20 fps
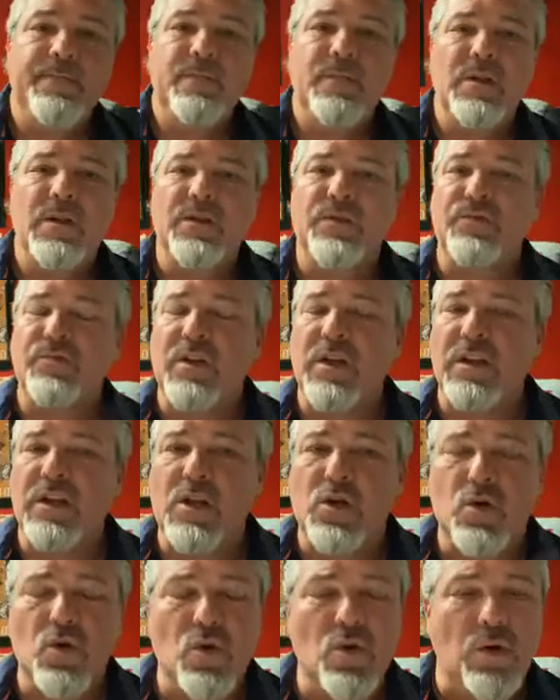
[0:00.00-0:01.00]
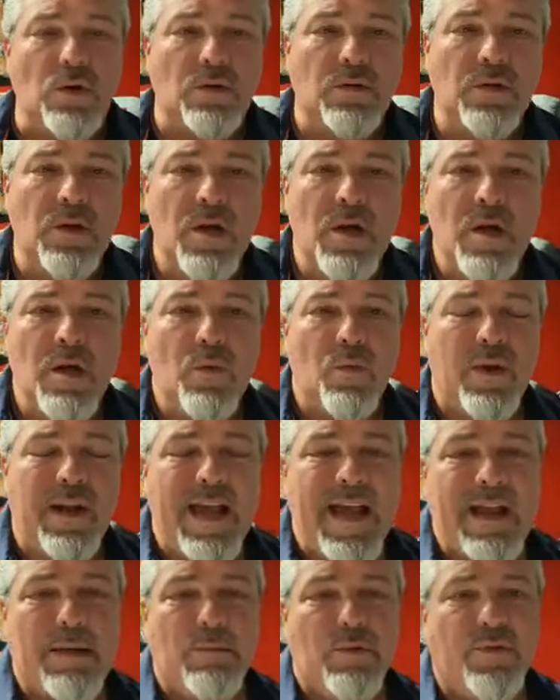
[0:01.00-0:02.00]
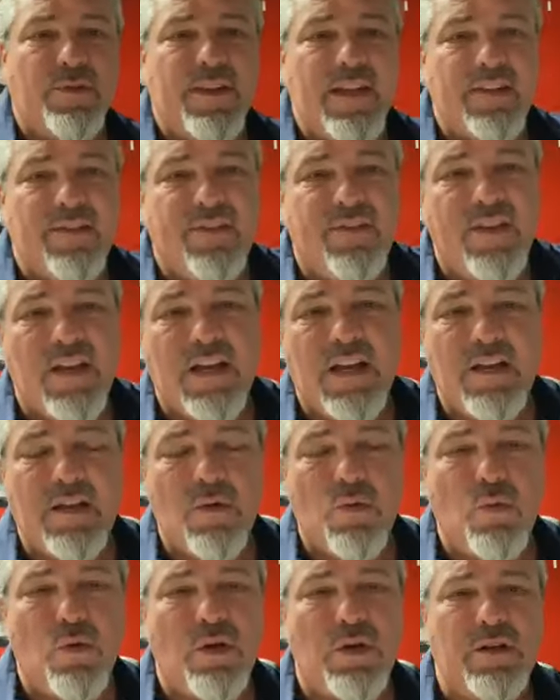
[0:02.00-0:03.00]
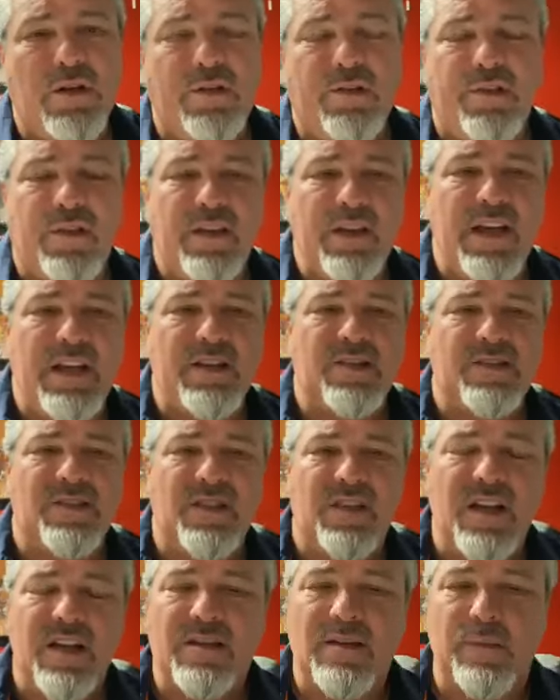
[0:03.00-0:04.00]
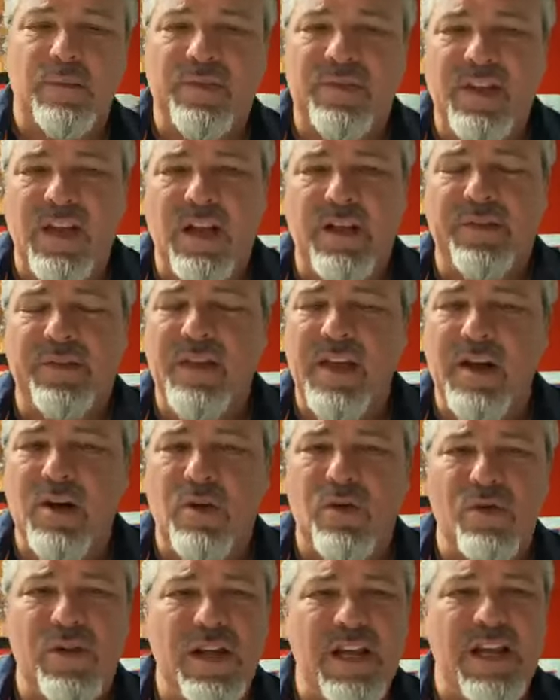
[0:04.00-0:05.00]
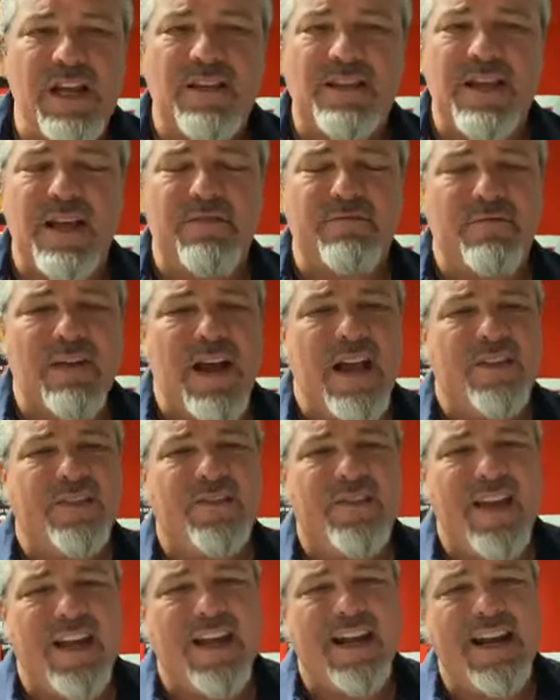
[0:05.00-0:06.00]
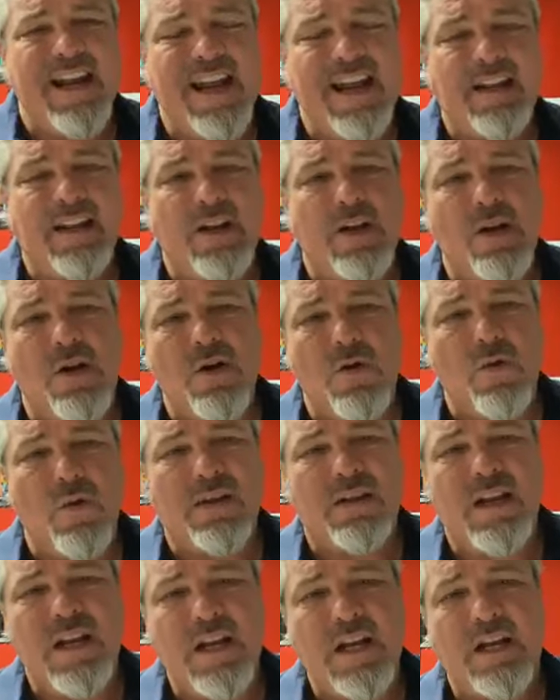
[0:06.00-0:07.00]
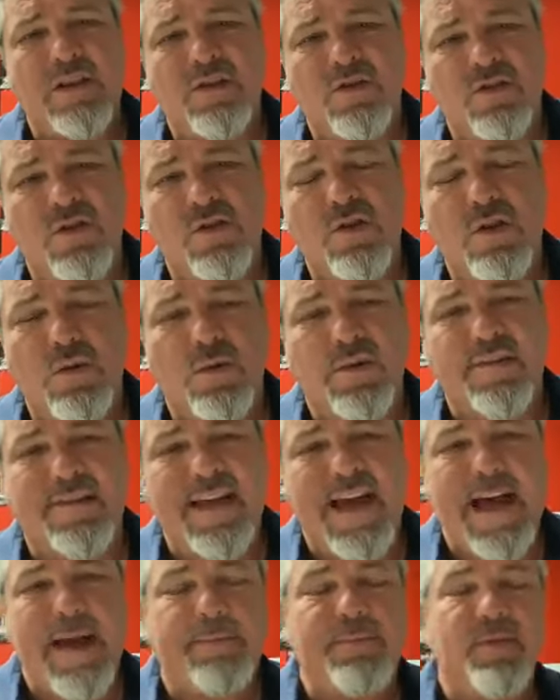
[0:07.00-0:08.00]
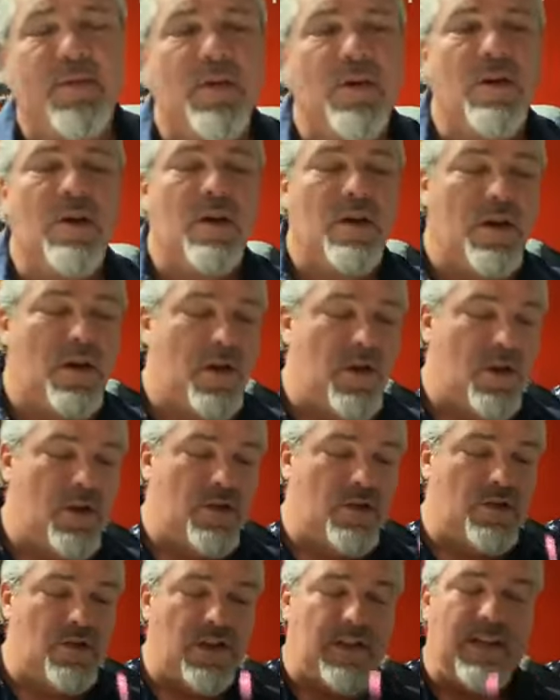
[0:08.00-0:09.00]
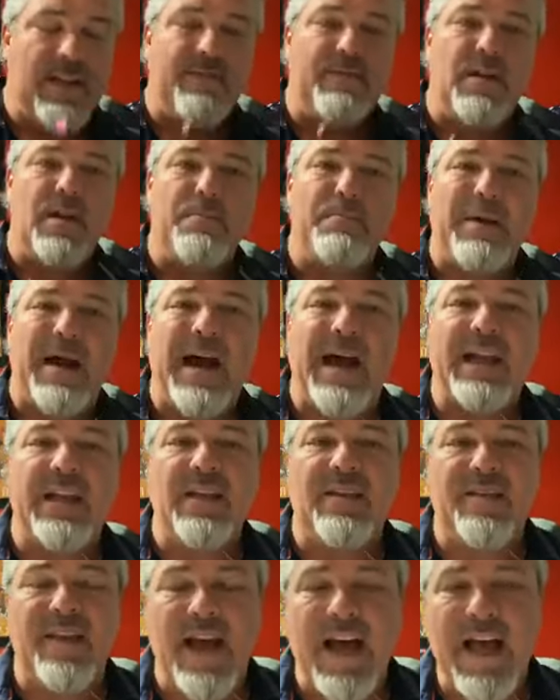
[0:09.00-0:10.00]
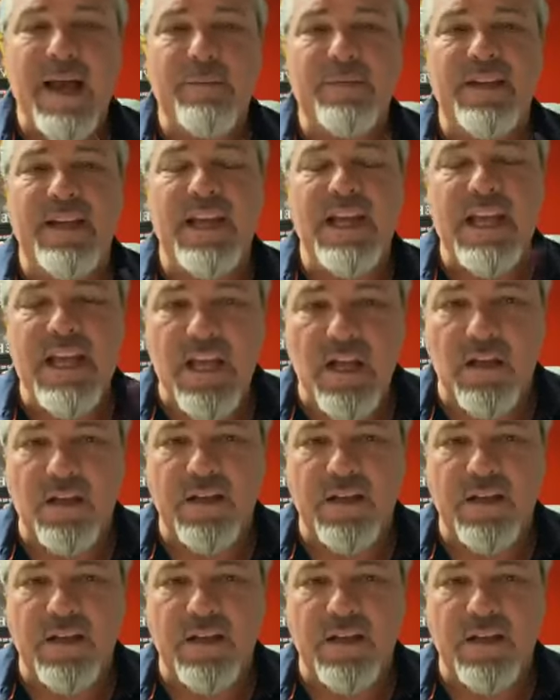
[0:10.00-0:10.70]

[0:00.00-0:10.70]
It's really cool. When animals get sick in the woods and they just lick themselves, they don't eat, they rest, they innately know what they need to do to adapt. to give their body time to heal